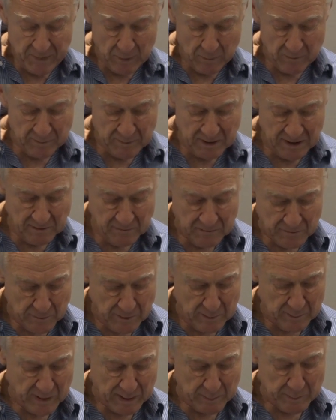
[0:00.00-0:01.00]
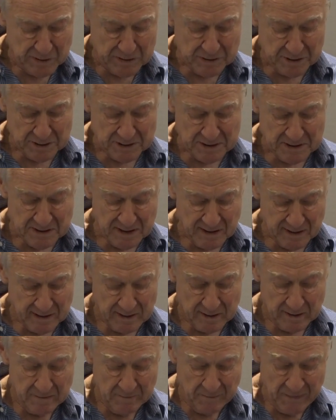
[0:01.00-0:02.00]
We've been informed by Patricia de
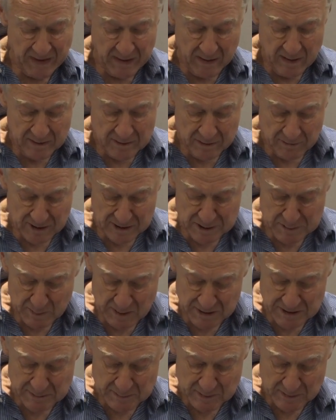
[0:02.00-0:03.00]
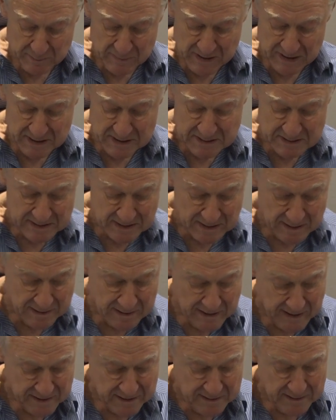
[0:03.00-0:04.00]
Lille, the responsible minister,
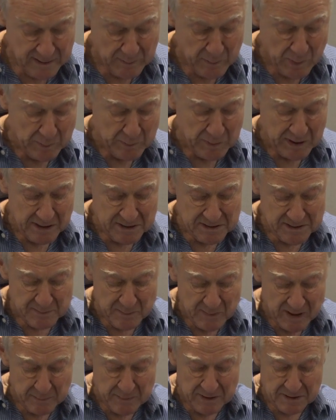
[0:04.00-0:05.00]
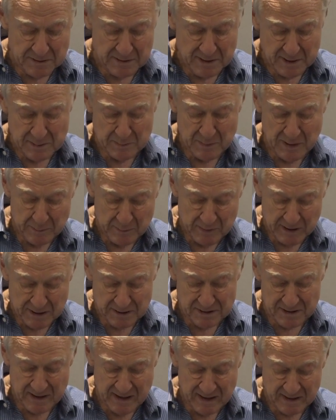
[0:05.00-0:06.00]
that the proposed amendment to the
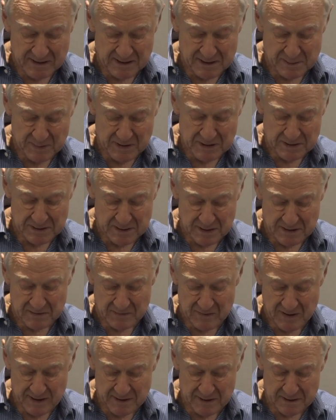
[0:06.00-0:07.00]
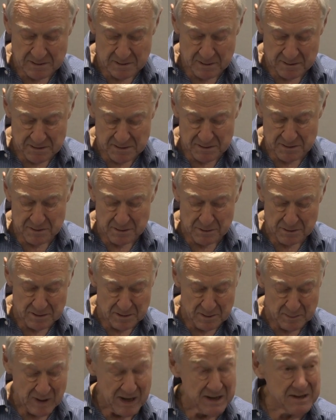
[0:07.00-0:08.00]
Expropriation Act has been certified as
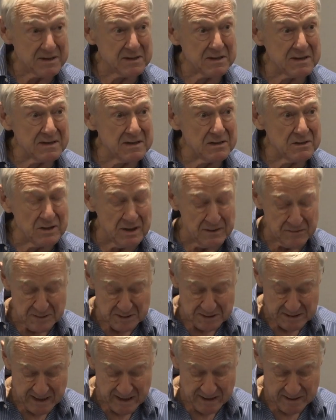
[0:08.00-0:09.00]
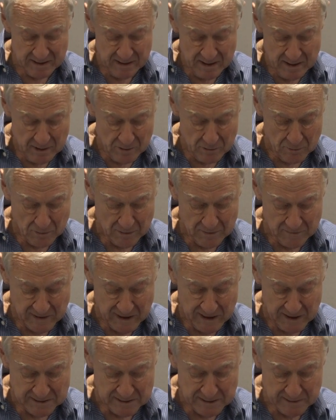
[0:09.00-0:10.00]
constitutional by the Chief State Law
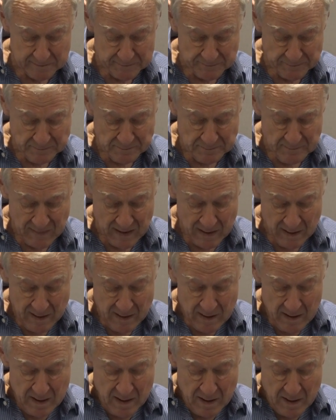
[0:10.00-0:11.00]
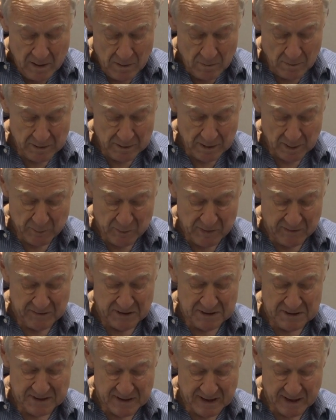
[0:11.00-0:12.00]
Advisor. We're not
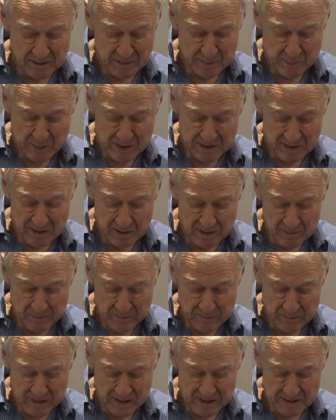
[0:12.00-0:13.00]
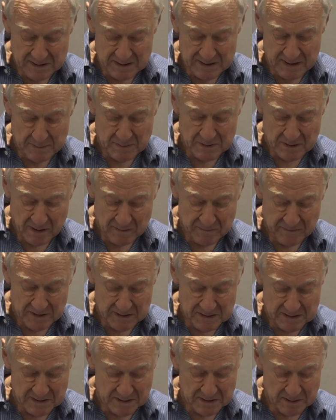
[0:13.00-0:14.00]
privy to that opinion, but it seems
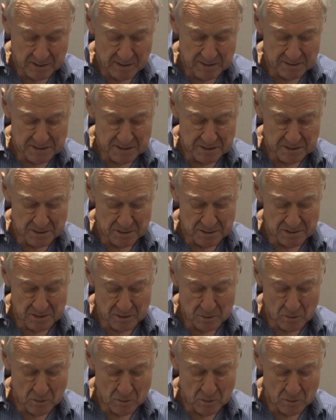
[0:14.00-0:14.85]
obvious that the Constitutional